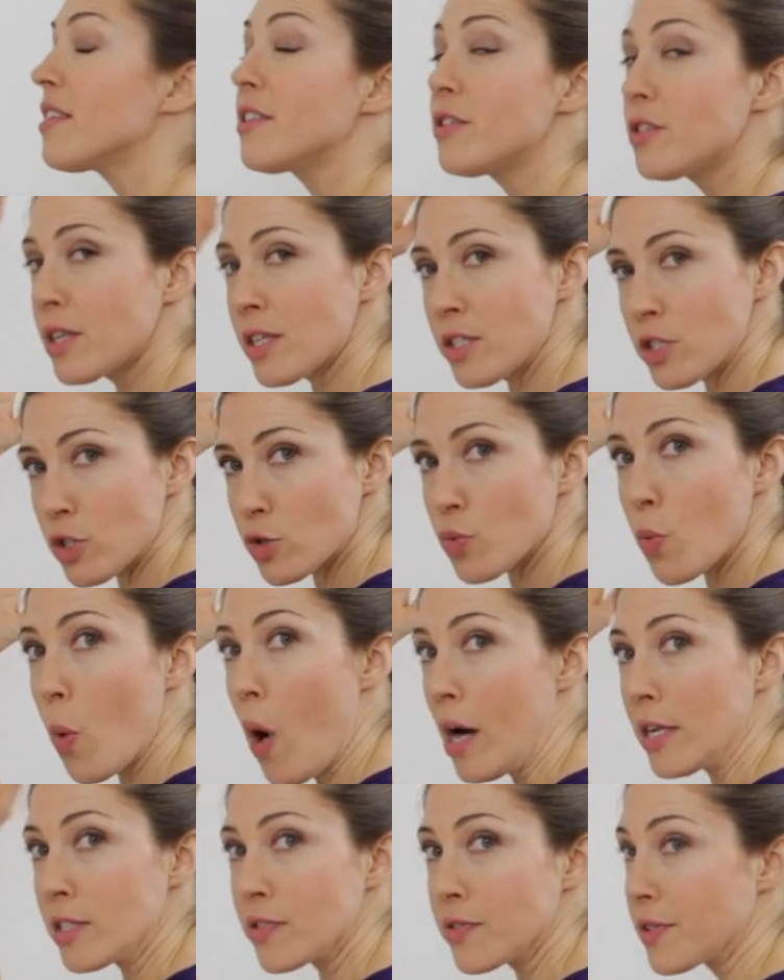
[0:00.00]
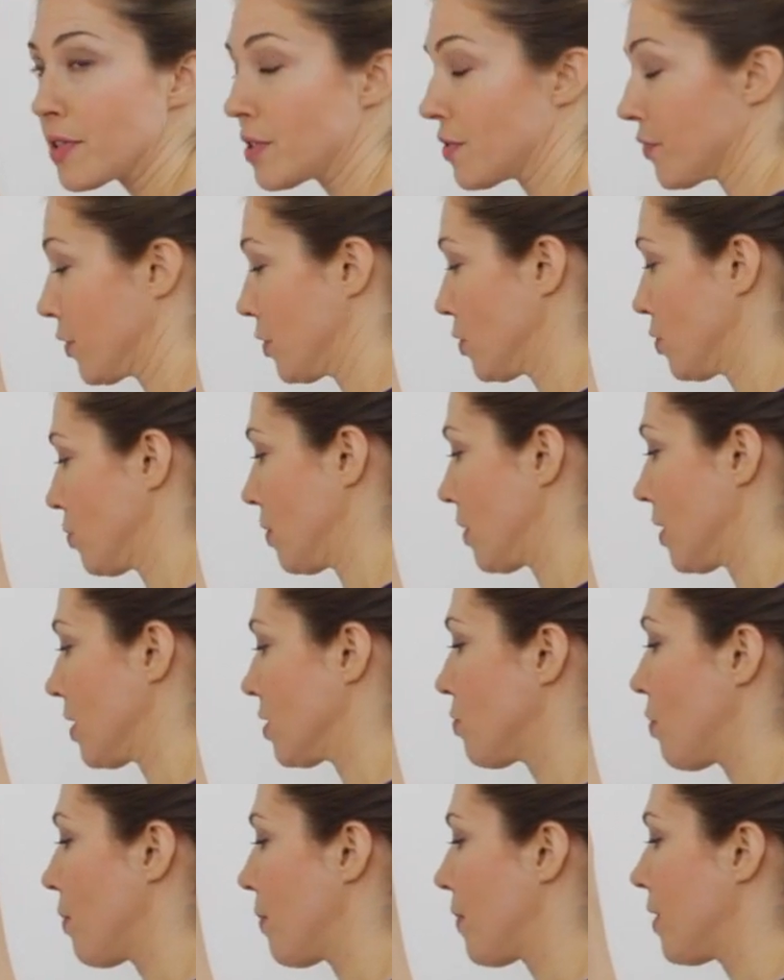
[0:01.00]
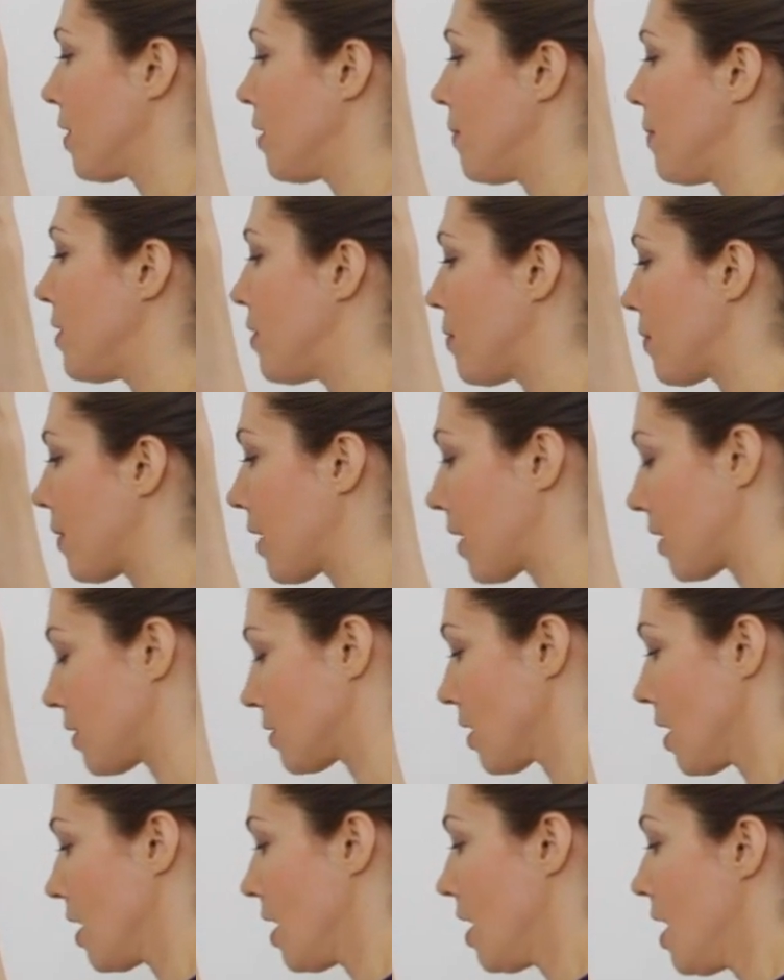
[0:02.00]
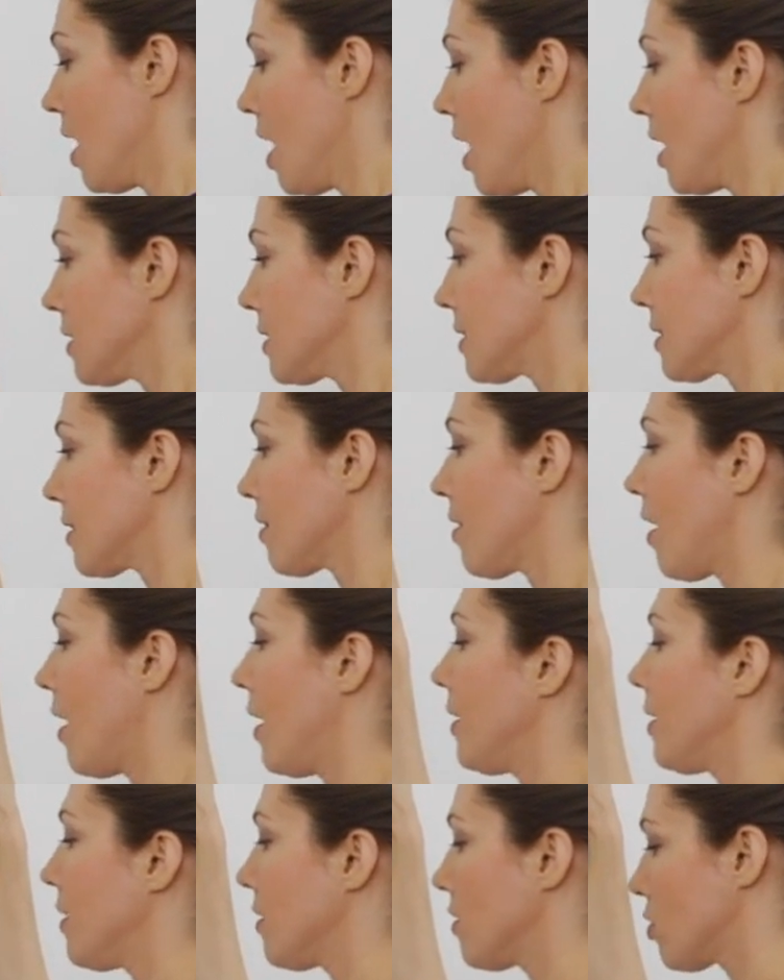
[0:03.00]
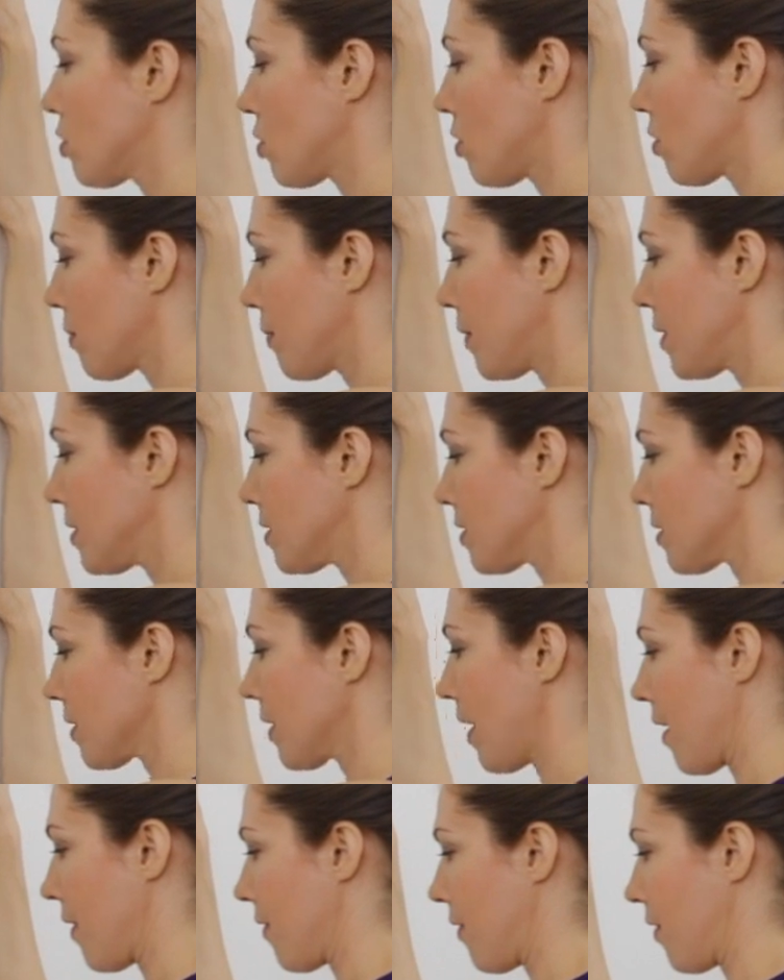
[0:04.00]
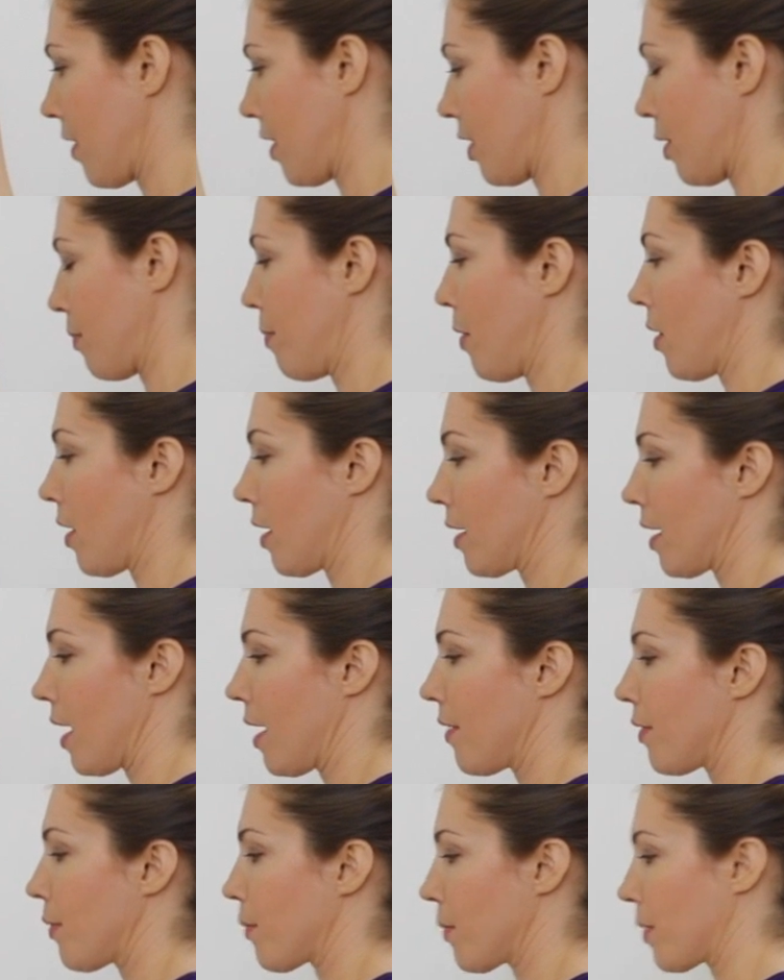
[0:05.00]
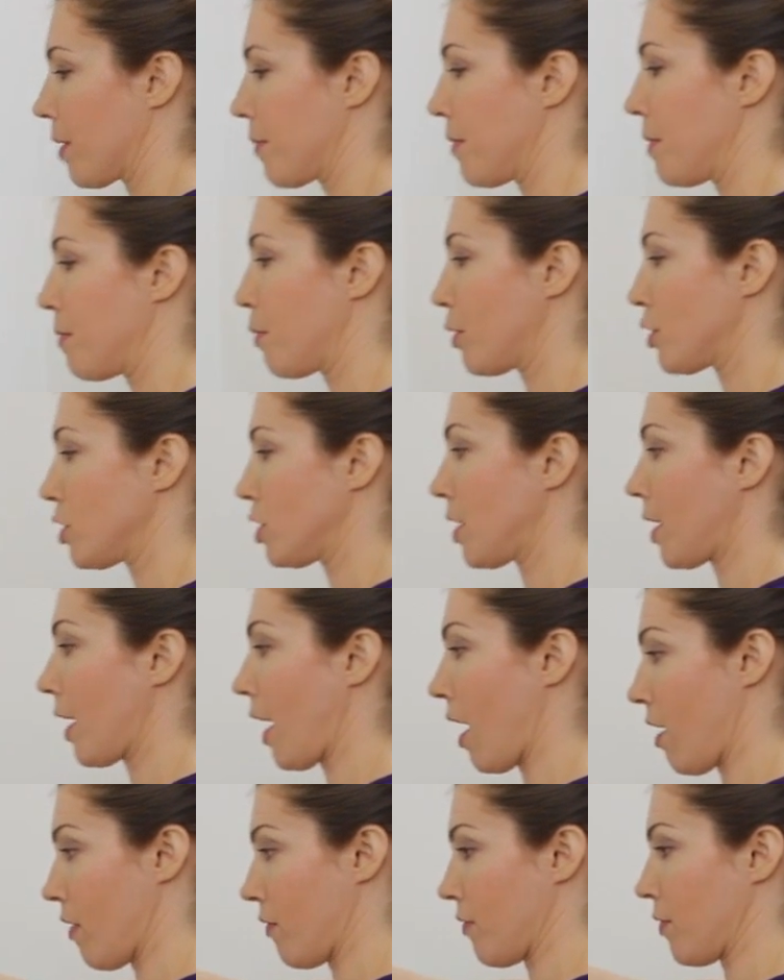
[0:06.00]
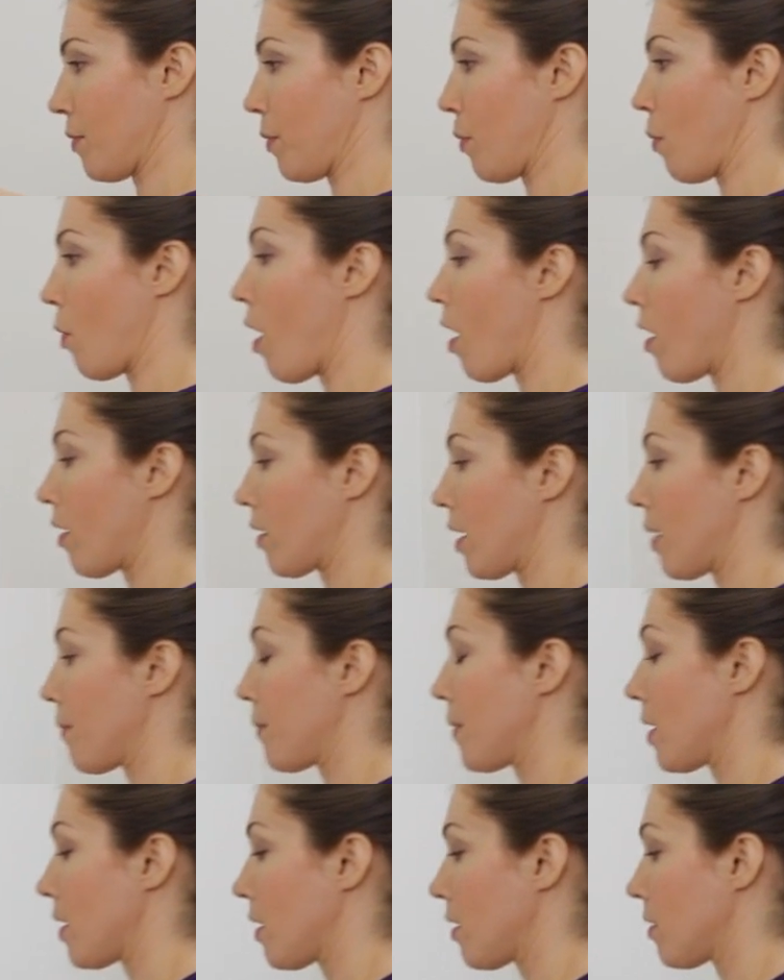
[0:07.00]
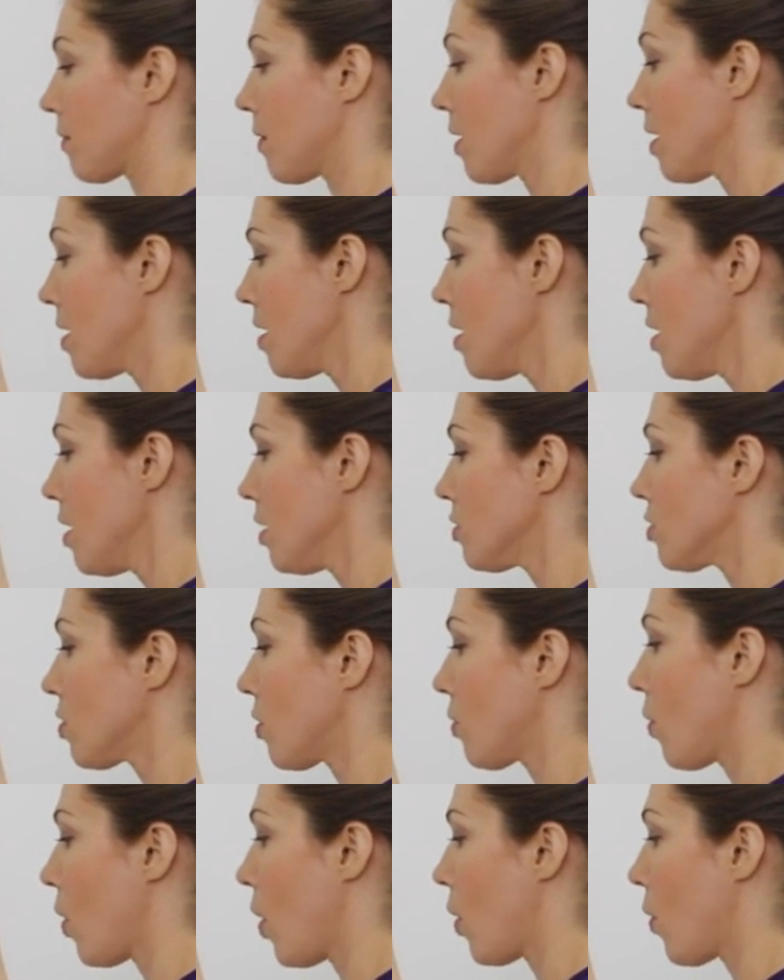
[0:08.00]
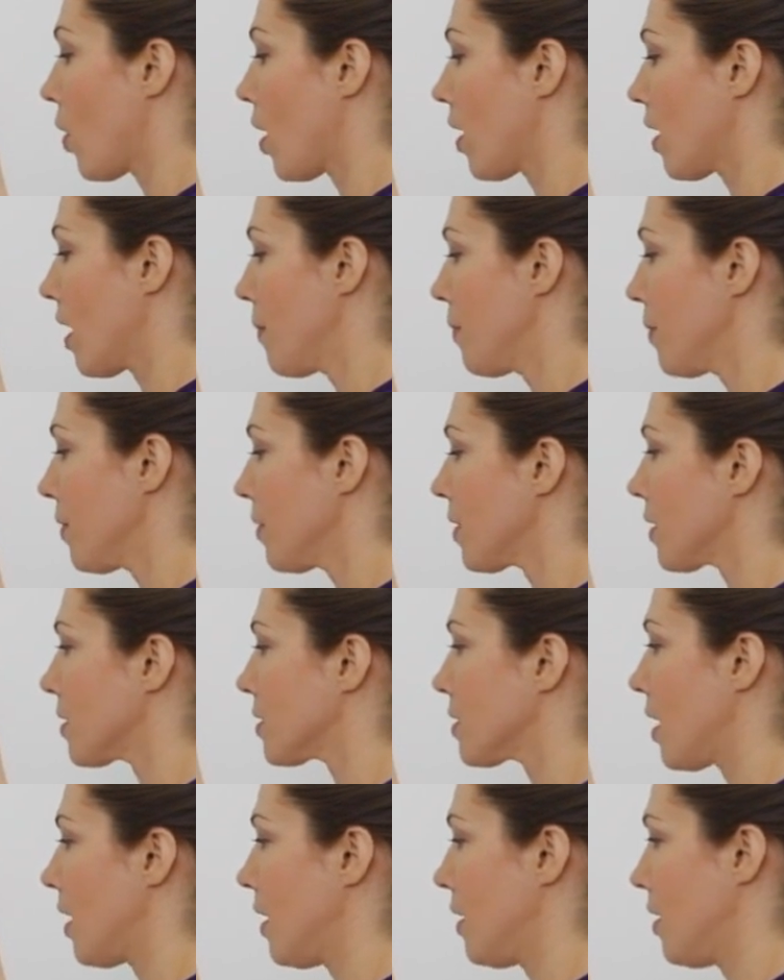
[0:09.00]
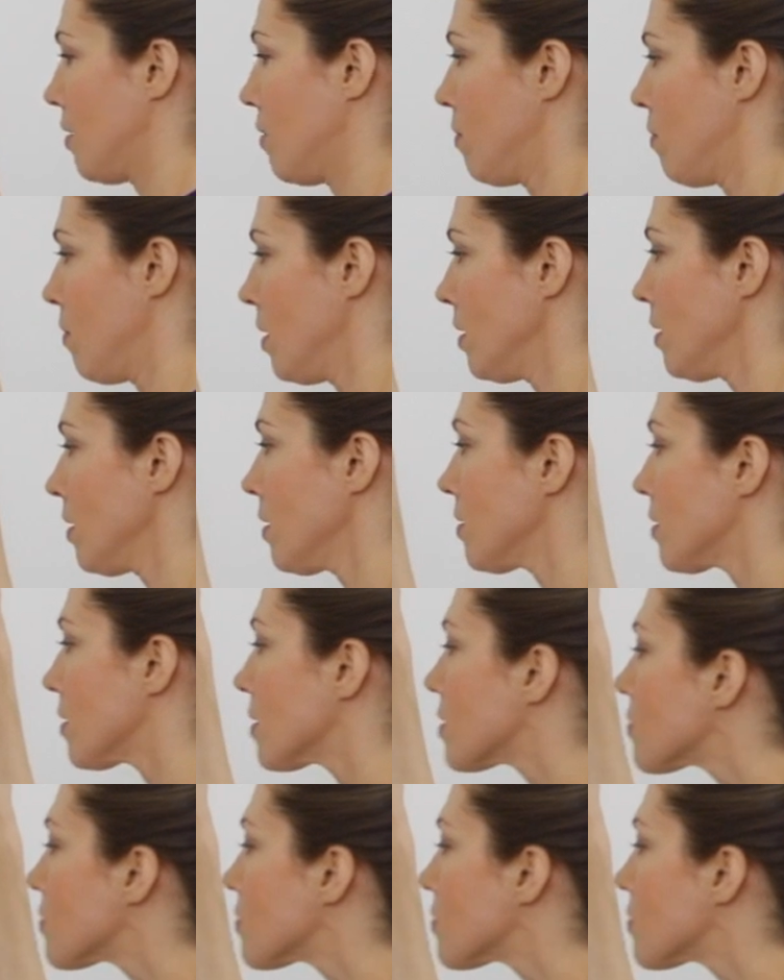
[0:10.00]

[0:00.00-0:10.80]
and you can just watch for this first one, because what we're going to be doing is sliding the shoulder blades together and apart, and then we're going to be pushing out from the wall and coming in. So a couple of things. I don't want to